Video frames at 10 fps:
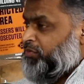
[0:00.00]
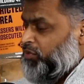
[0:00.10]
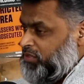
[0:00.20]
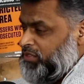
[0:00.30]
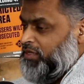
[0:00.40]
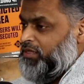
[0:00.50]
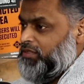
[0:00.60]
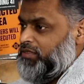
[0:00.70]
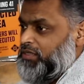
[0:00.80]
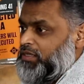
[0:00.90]
report said
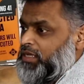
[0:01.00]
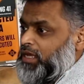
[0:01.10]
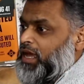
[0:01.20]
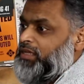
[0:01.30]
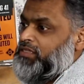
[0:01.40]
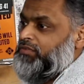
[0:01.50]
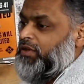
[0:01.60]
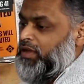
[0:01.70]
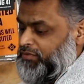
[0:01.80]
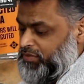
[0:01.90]
that had he
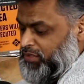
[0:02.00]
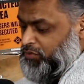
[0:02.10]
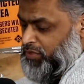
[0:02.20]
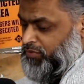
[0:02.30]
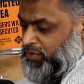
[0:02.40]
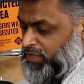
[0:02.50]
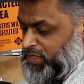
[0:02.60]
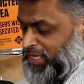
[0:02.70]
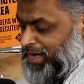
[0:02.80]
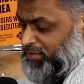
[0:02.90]
survived, he would have,
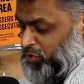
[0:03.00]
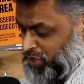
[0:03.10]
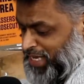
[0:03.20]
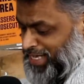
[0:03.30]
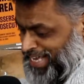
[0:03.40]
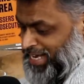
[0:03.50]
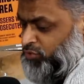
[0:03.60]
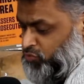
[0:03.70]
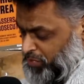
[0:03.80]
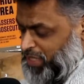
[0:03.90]
his leg, which they
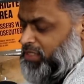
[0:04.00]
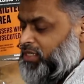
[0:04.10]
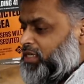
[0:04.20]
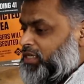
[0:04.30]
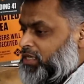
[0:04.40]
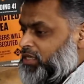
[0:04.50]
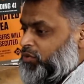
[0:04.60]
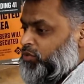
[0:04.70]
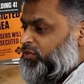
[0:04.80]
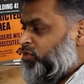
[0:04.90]
kicked repeatedly,
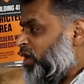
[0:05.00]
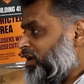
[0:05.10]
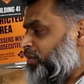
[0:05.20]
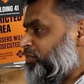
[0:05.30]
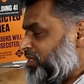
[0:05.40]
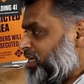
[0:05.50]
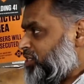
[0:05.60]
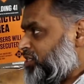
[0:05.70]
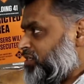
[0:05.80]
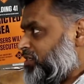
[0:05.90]
would have required
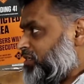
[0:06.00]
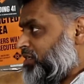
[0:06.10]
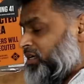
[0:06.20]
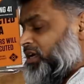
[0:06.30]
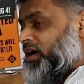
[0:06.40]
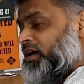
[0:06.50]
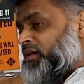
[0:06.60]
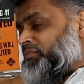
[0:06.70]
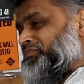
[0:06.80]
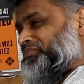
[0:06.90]
amputation.
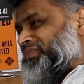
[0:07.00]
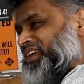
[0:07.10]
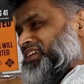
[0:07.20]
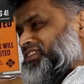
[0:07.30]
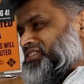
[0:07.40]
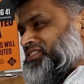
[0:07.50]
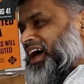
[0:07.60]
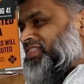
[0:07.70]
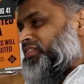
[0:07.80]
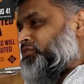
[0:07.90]

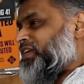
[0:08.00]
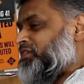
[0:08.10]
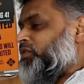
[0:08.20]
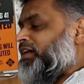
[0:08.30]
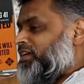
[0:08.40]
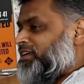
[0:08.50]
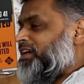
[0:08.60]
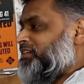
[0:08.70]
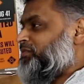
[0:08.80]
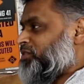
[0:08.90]
And the reason why they
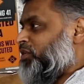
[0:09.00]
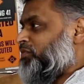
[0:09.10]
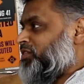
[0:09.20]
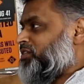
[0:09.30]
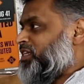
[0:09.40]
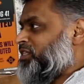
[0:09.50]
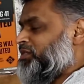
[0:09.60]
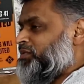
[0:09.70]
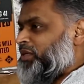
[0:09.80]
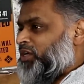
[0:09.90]
kicked him so much
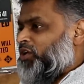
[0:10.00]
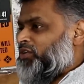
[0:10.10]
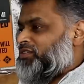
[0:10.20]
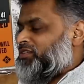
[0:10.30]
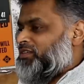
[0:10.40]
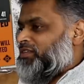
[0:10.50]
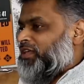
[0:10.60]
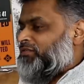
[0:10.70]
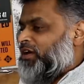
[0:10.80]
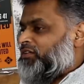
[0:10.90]
is because
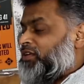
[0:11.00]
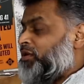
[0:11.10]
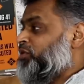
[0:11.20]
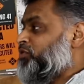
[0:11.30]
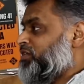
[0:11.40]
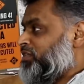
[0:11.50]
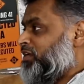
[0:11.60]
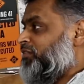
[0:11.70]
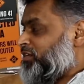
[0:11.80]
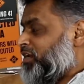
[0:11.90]
they found it amusing
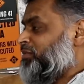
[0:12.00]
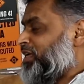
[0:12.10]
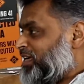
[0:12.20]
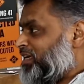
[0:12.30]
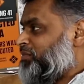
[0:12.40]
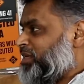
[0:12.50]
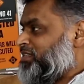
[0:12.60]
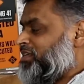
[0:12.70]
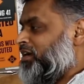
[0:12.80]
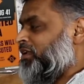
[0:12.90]
that every time they kick him, he
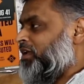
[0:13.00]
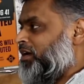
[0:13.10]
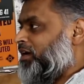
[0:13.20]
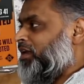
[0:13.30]
says, Allah,